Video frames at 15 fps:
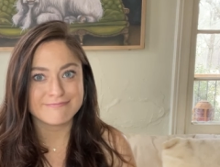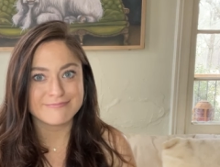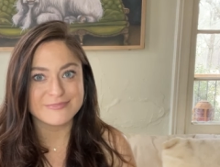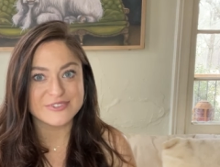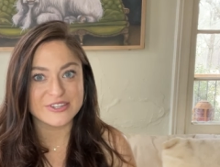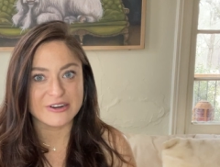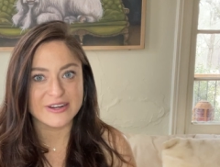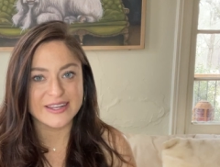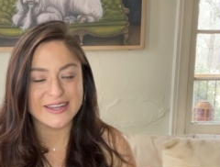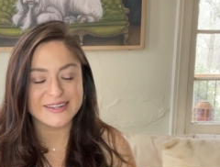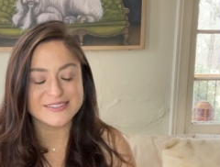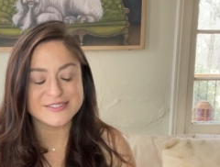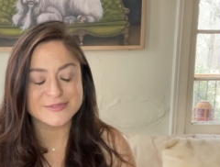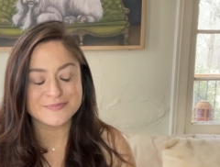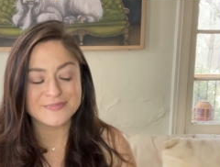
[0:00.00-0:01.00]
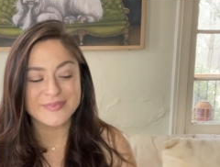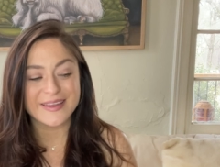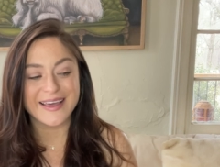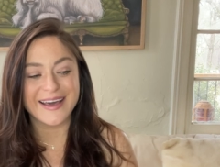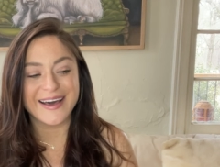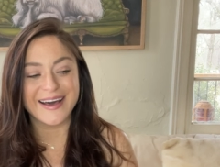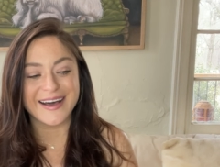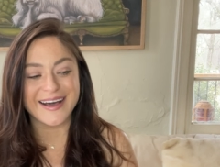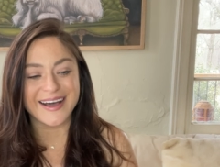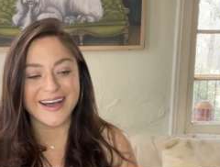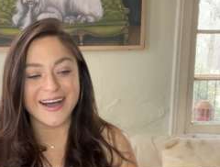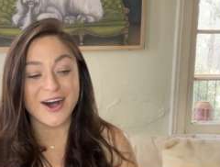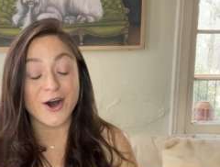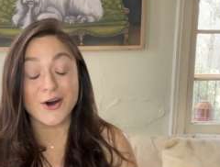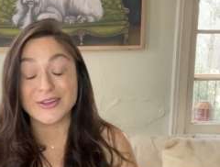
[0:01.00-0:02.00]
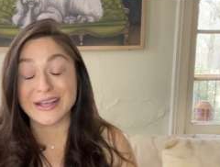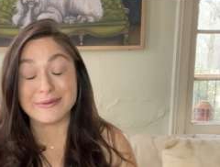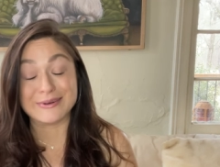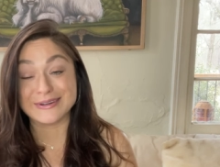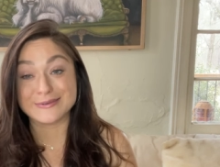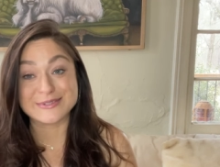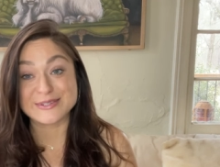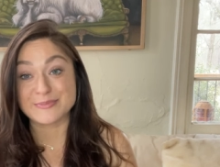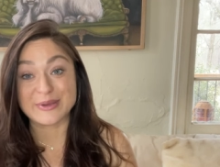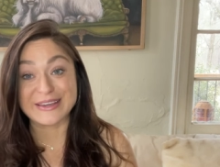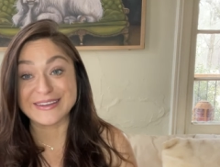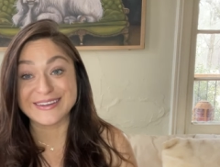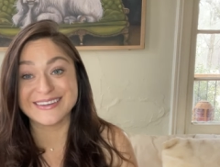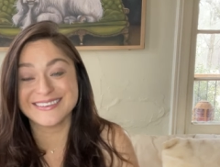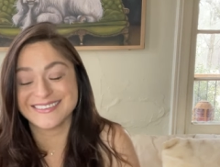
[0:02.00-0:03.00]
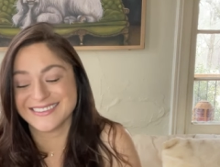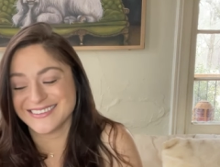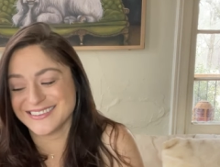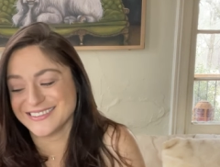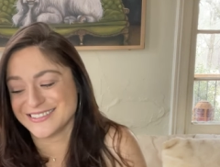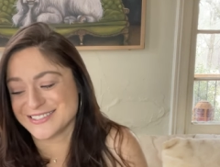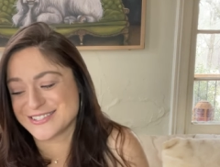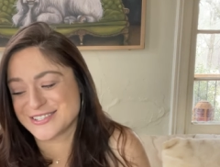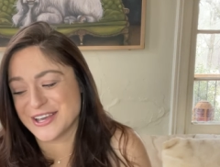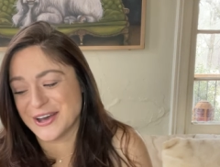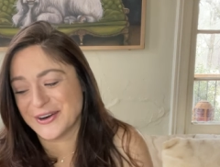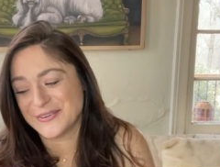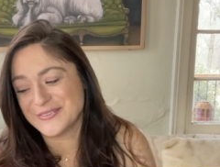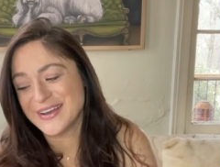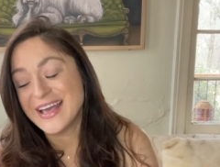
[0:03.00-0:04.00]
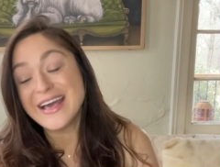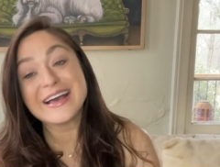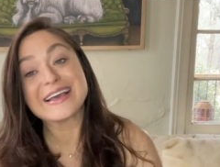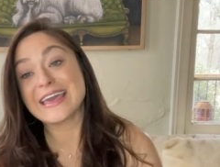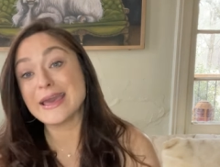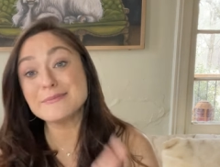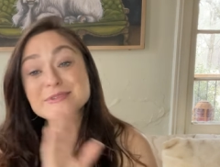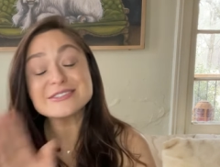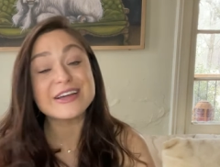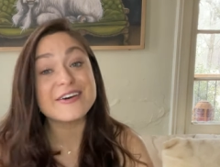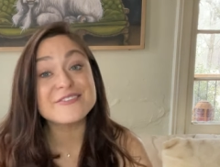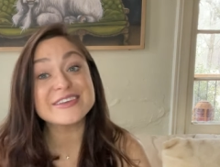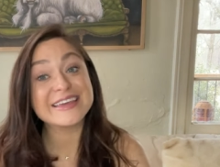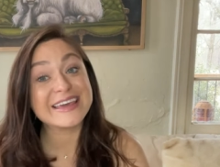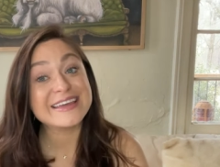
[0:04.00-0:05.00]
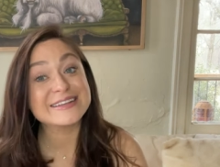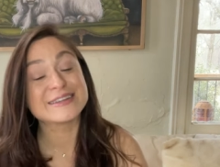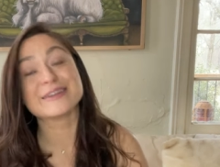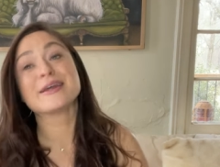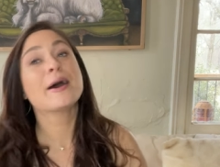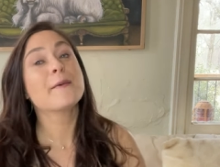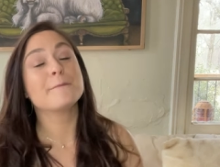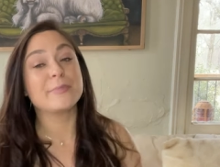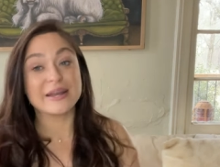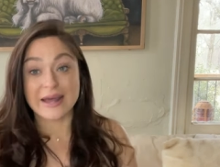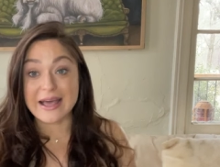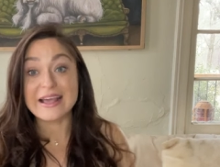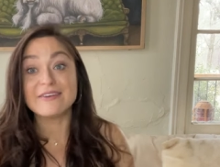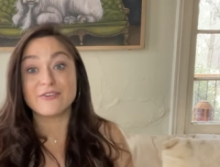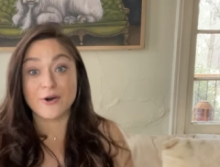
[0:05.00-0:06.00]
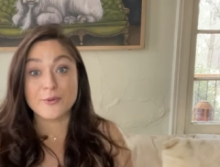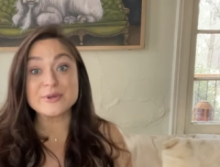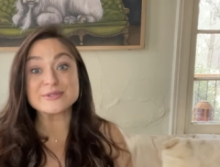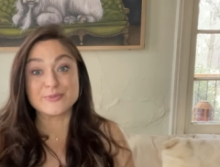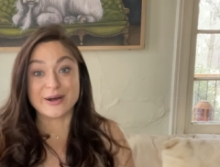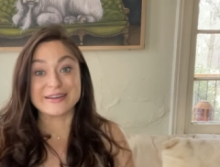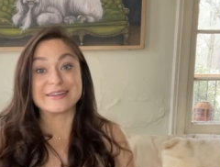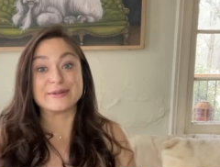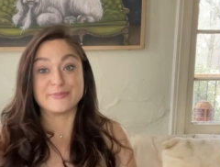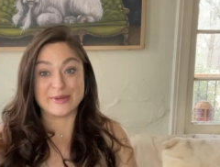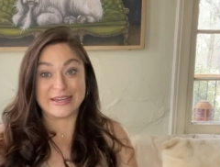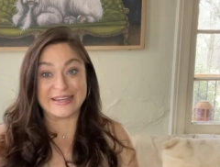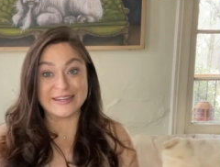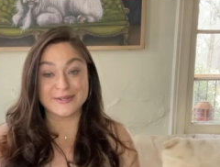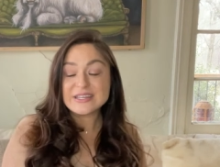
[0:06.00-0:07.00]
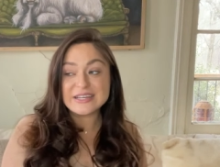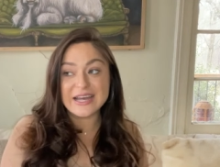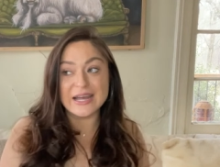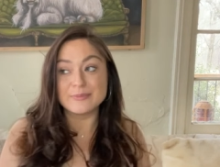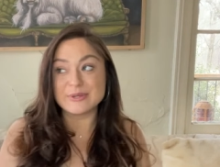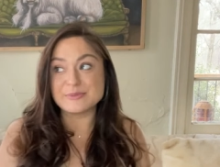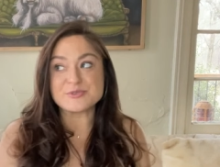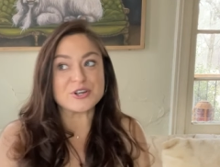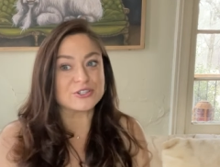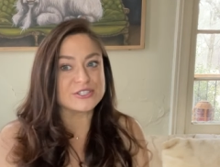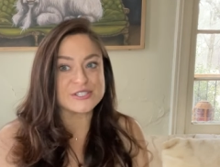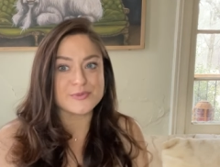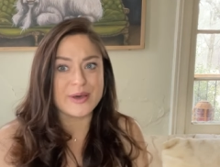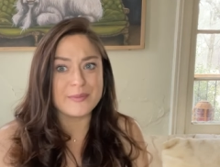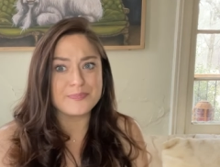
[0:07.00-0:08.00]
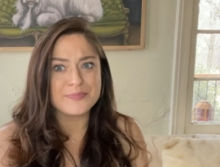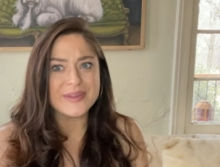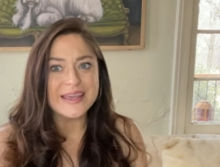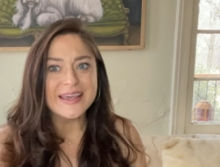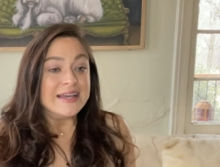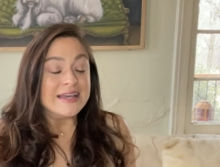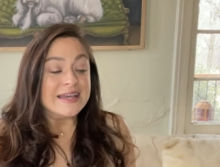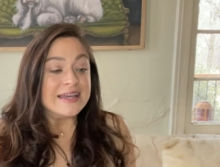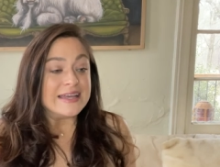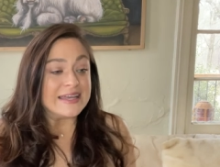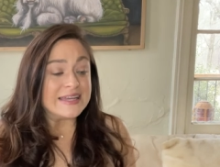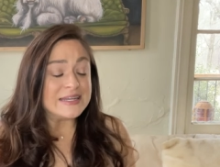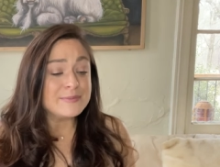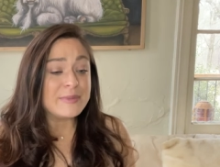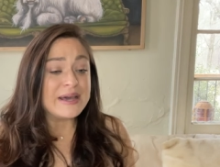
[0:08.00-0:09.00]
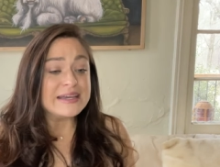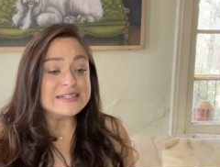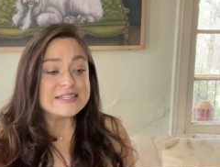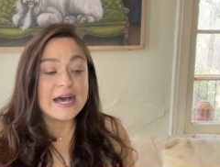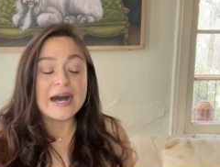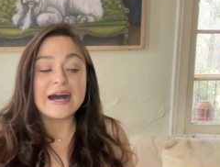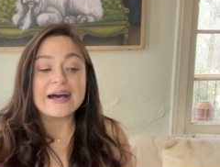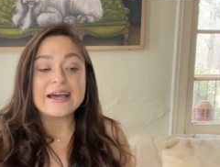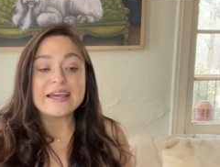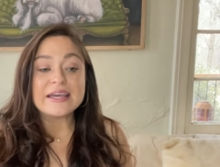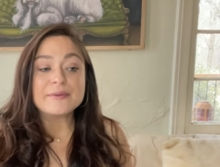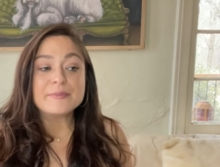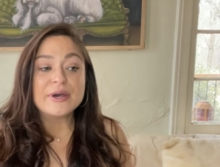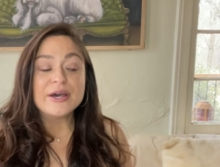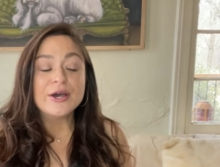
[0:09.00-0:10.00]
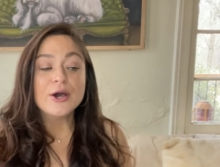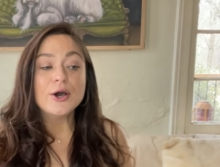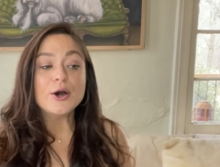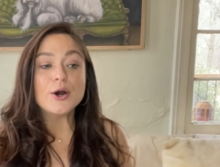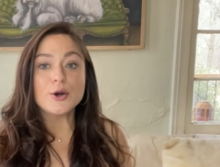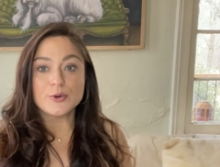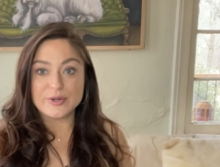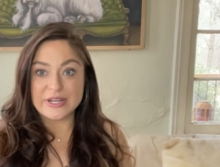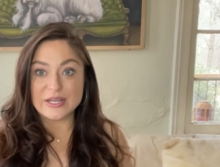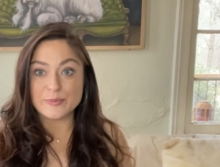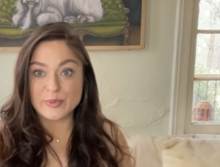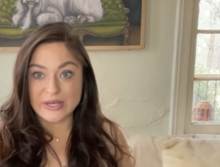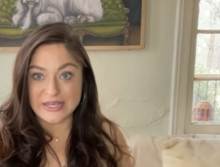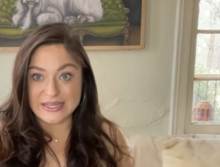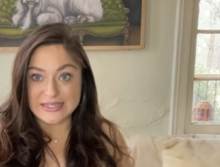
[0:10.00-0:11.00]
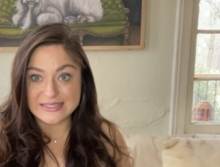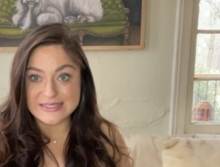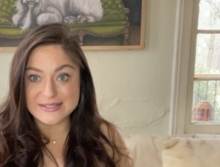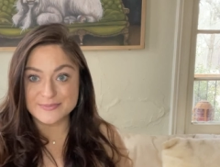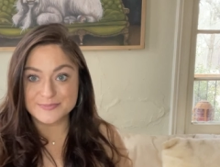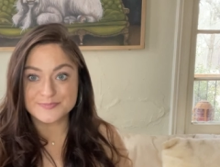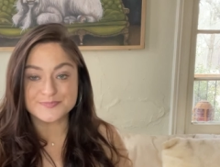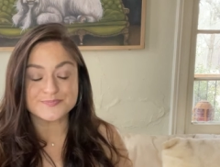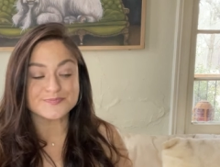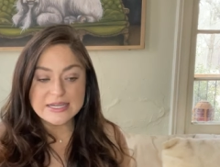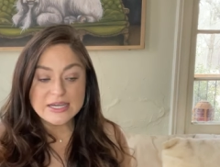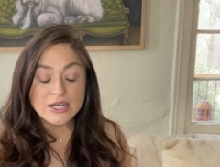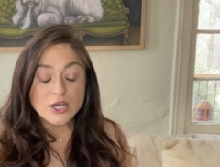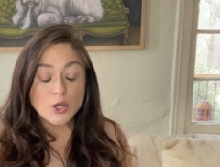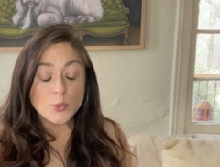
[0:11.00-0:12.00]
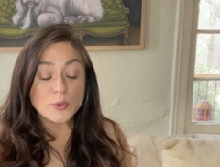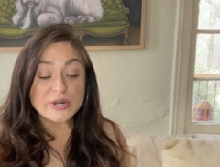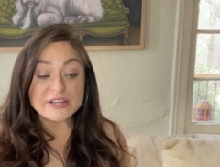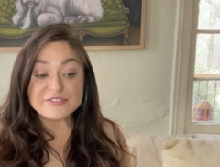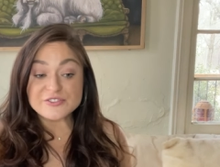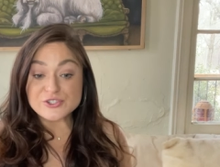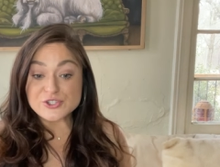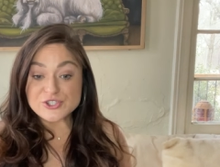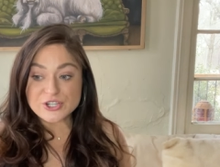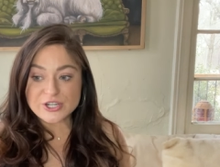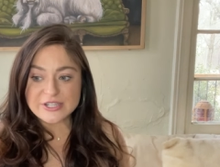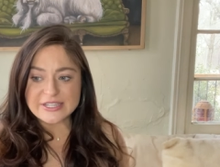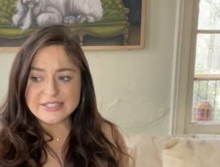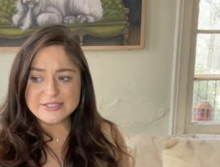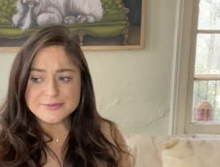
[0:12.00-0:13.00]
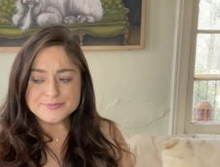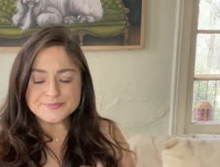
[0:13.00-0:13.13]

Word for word: Sorry, cats. Uh, all I wanted was a pig. So came to love the kitten, but I have always wanted a pig. I blame Charlotte's Web. In my time owning pigs, when I first started,